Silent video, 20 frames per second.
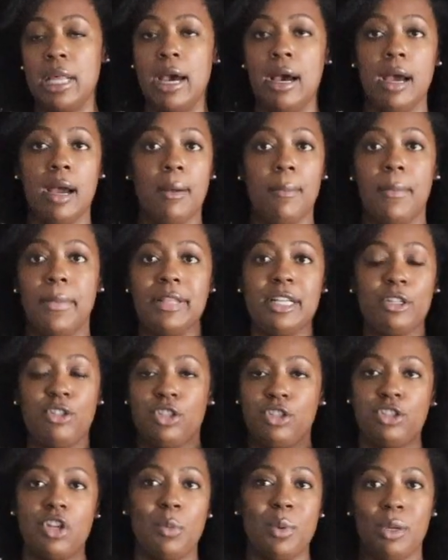Um, there are
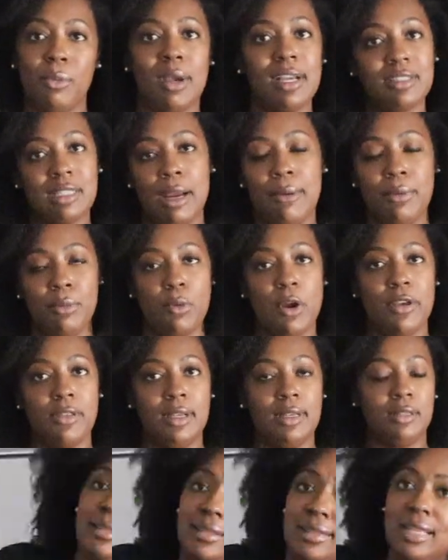just so many ways I would wear
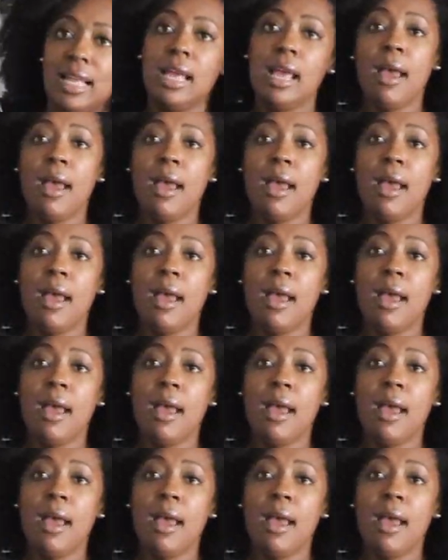this.